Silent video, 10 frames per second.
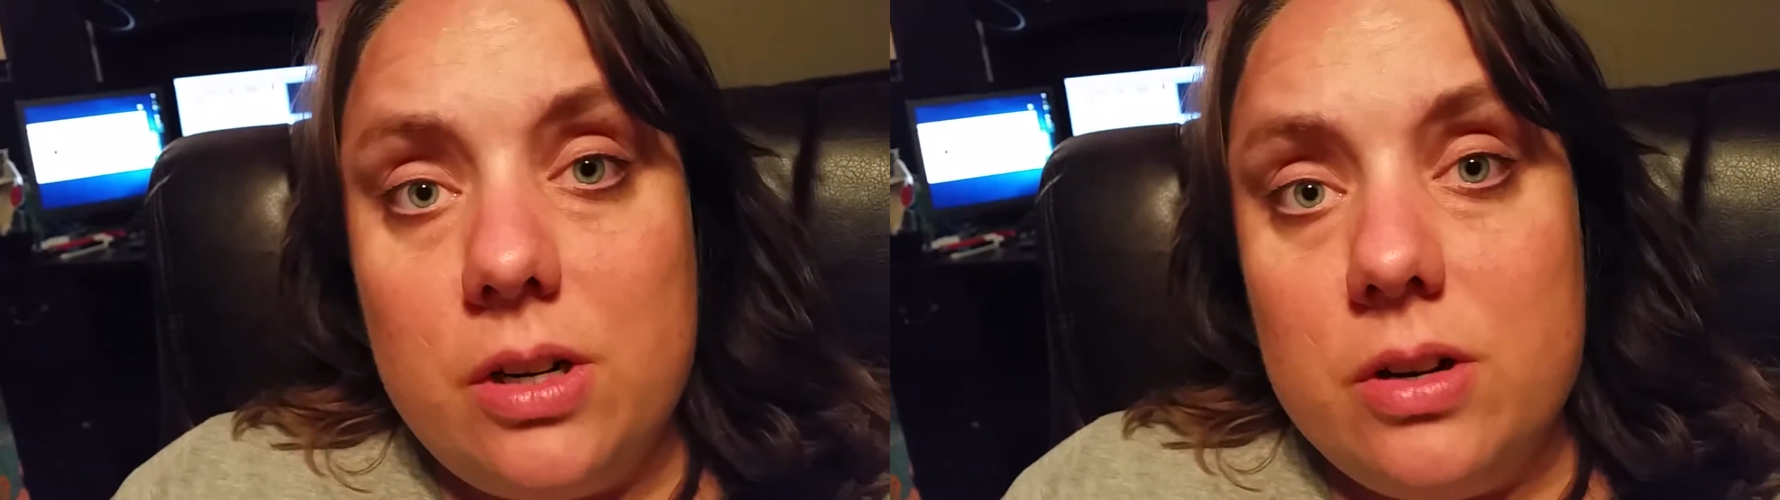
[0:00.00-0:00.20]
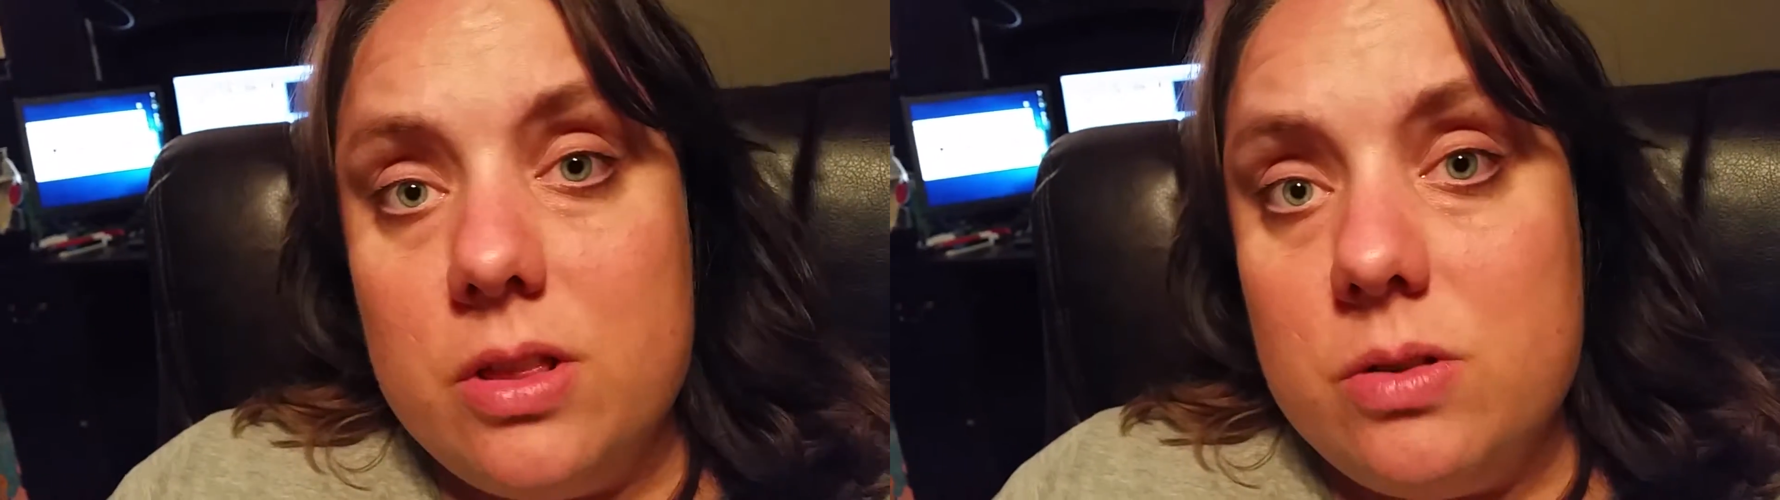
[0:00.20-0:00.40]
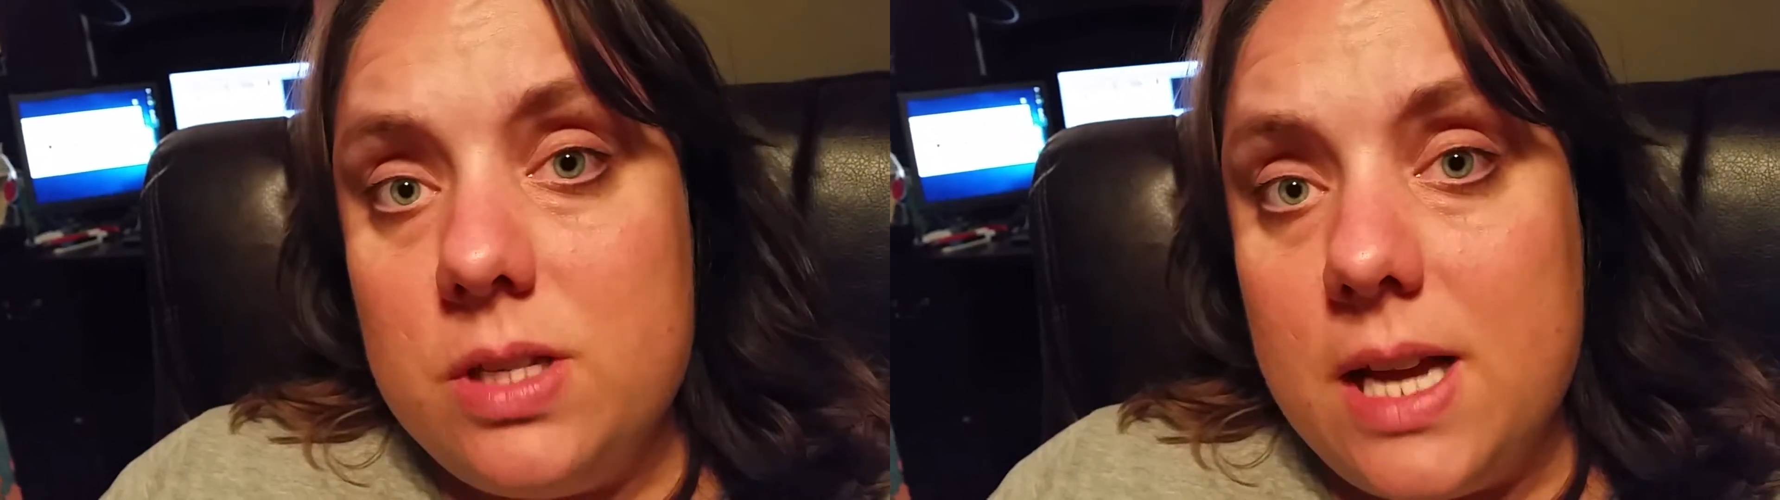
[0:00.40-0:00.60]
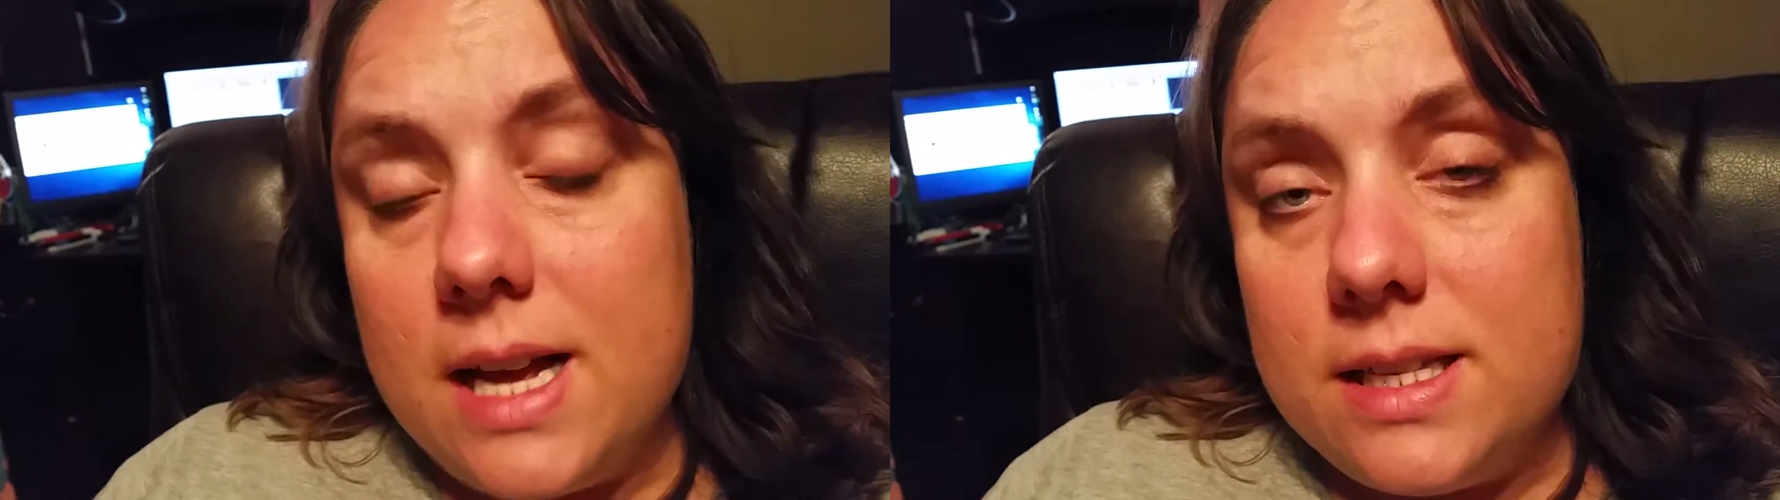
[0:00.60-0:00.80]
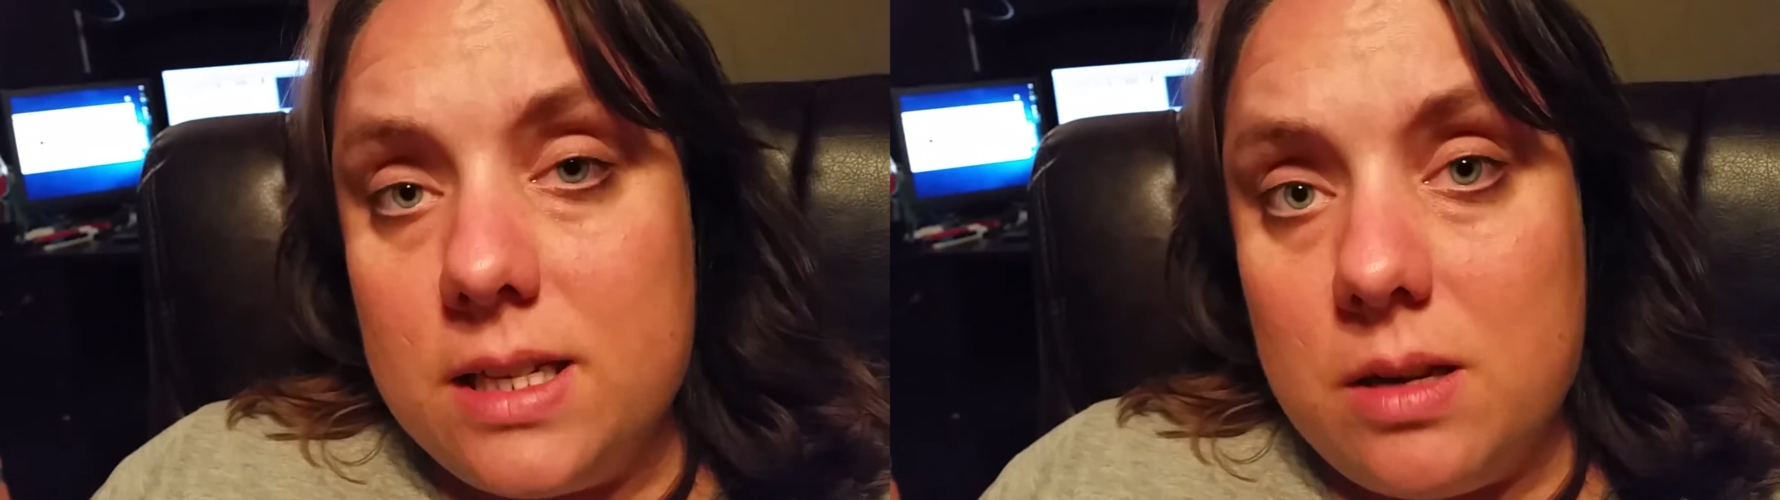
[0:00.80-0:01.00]
are
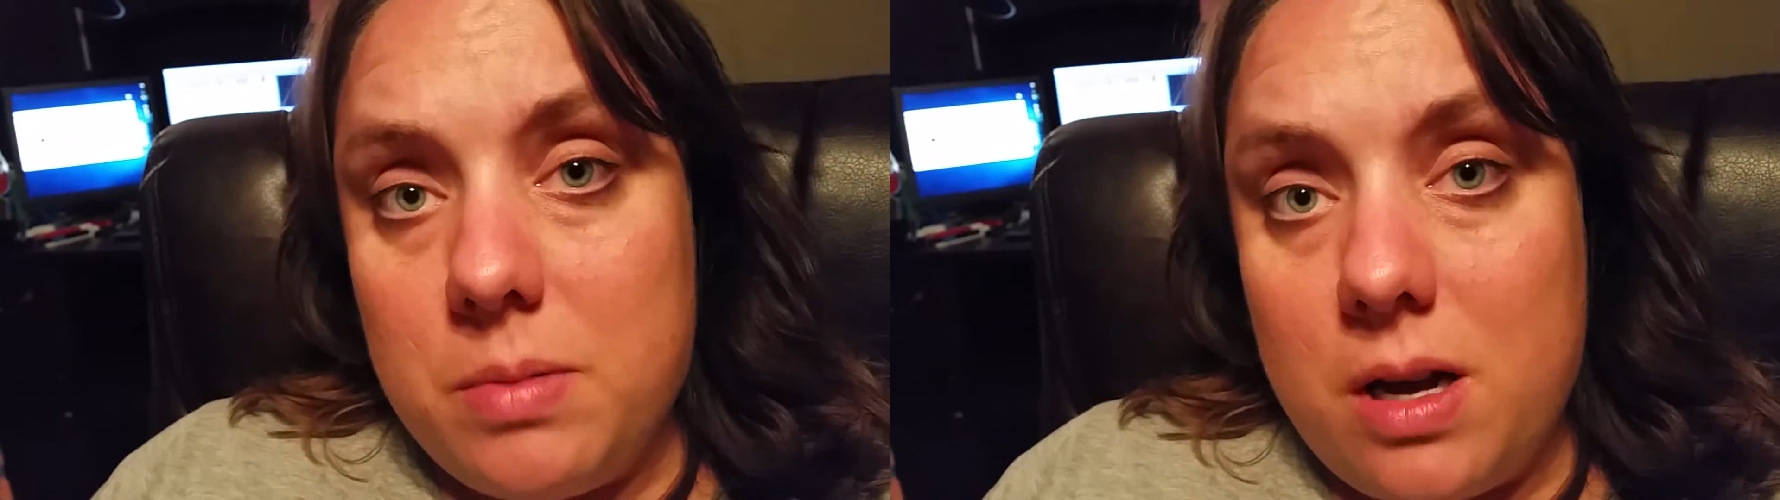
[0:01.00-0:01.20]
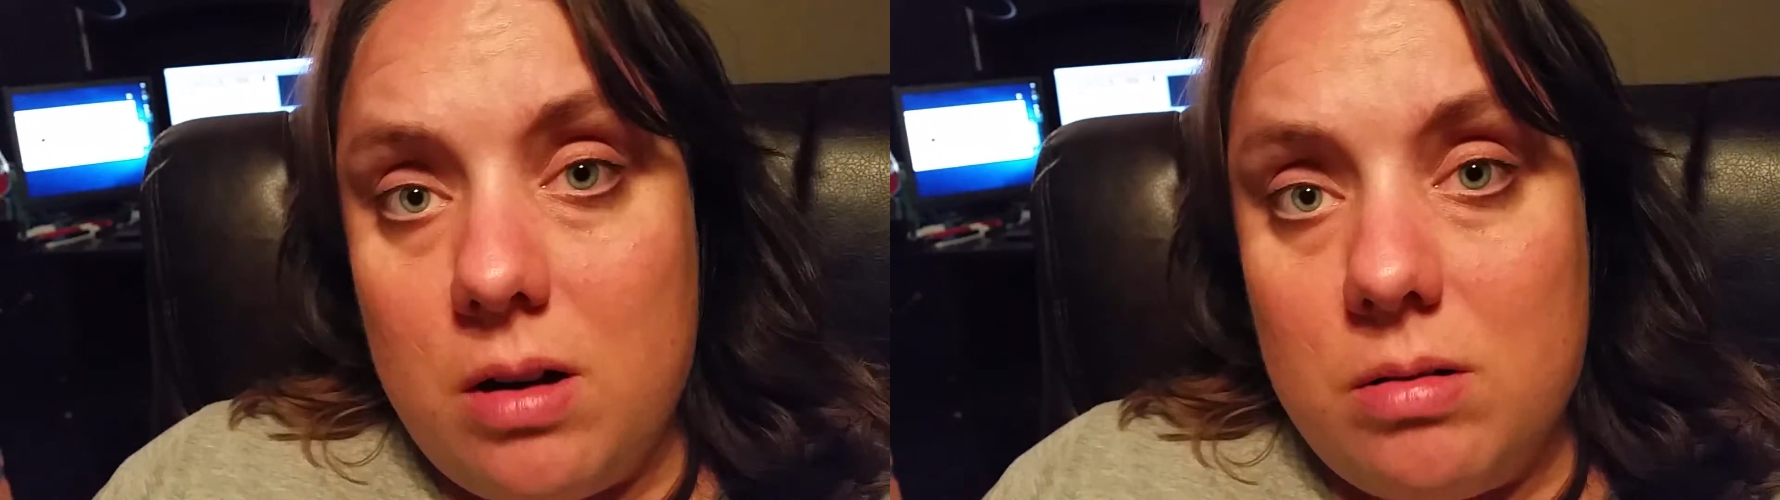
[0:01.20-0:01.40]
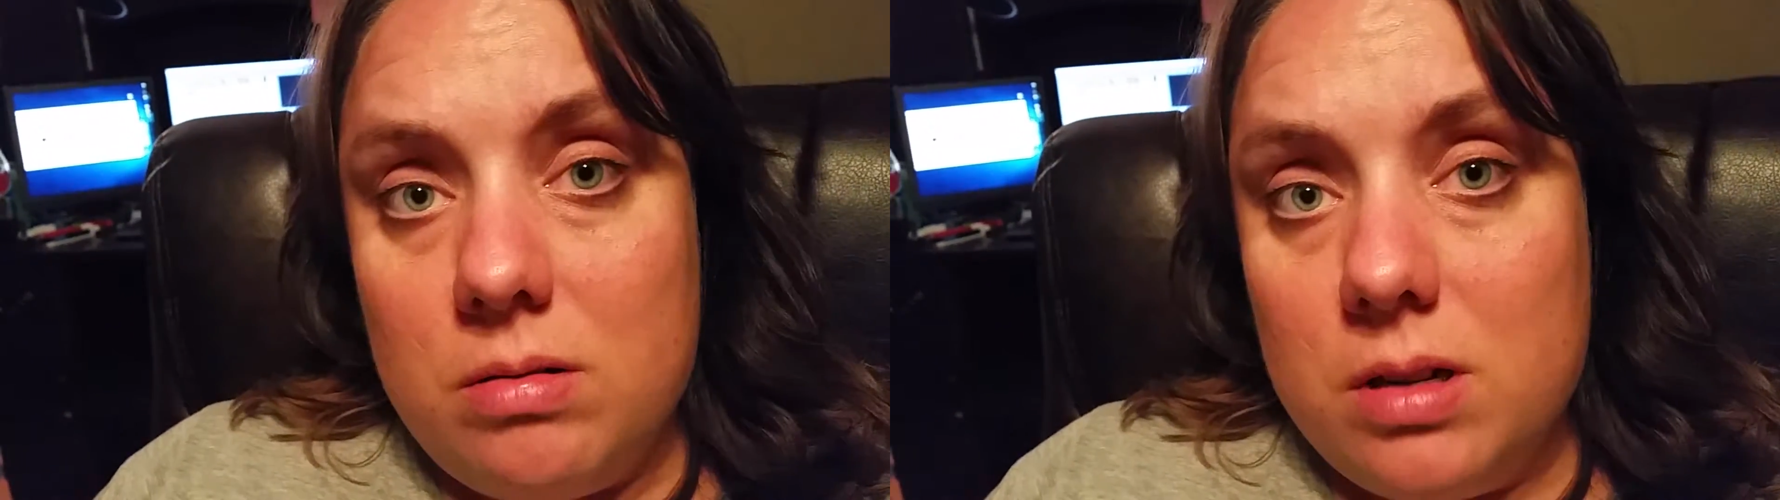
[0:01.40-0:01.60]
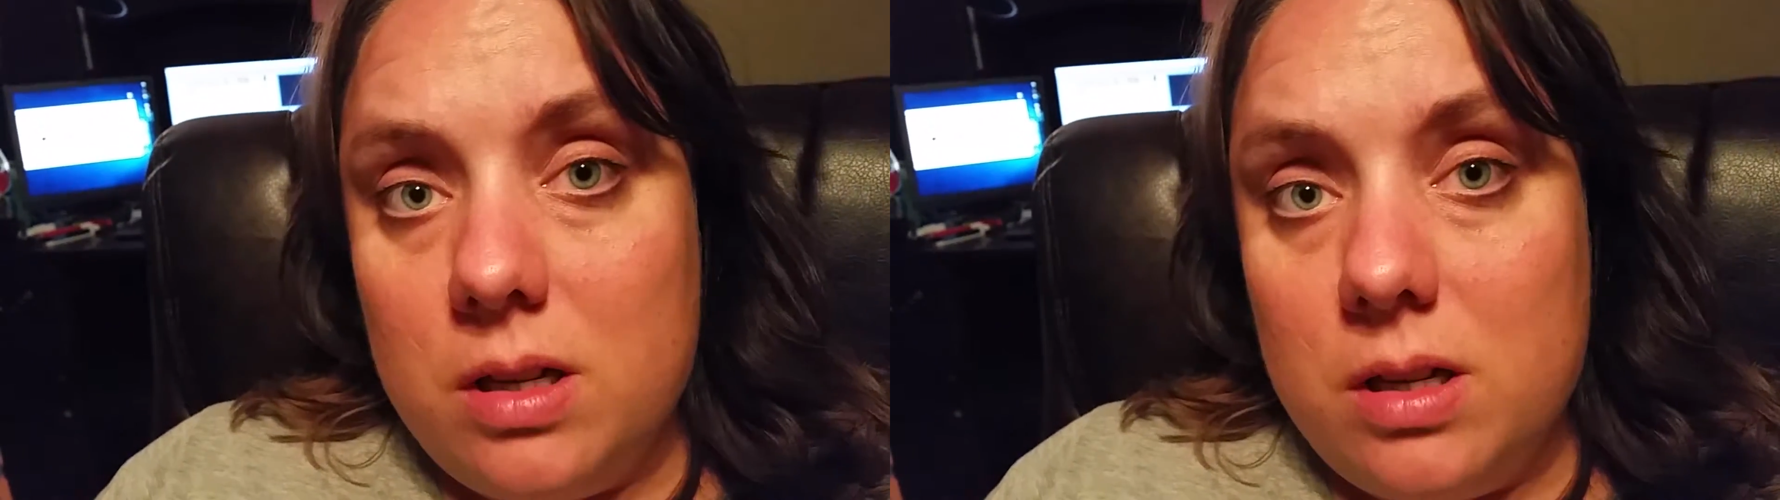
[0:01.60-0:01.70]
enthusiastic about